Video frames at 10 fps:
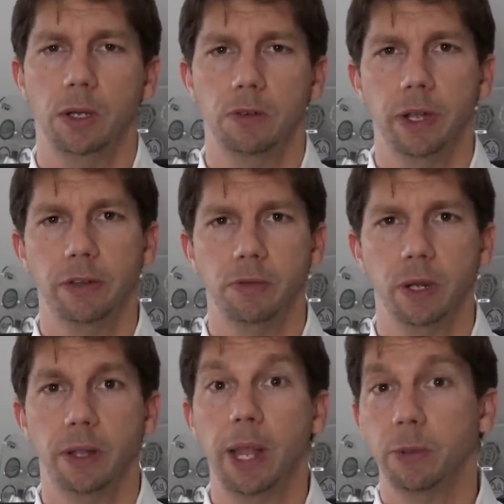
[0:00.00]
on a race
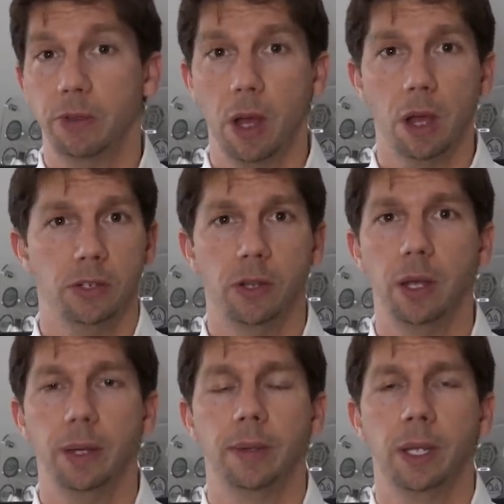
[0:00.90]
run, and that was the hard
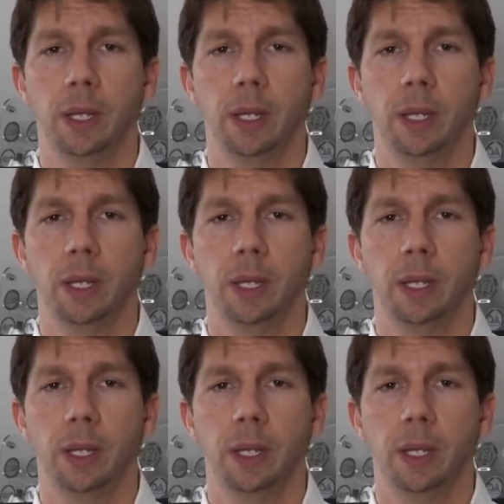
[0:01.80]
tyre.